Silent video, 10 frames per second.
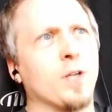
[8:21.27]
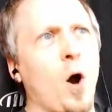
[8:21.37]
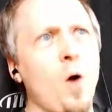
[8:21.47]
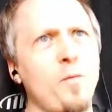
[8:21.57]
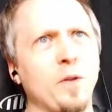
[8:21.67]

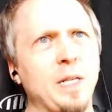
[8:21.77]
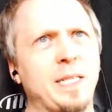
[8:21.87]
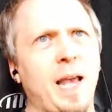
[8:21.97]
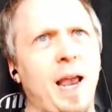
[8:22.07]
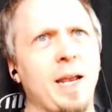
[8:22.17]
hopefully
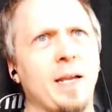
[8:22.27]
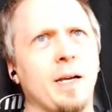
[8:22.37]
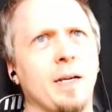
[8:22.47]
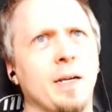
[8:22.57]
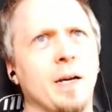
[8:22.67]
take
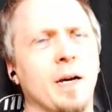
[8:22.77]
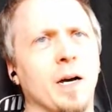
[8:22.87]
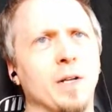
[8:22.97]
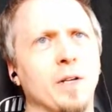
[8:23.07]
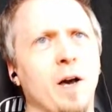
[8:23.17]

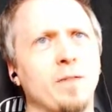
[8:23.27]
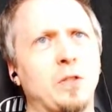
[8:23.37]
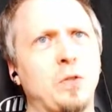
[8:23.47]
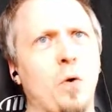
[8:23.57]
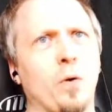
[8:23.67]
enough
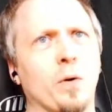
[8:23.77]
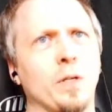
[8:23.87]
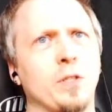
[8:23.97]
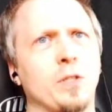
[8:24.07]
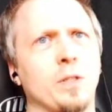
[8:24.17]

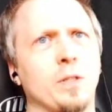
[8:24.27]
storage,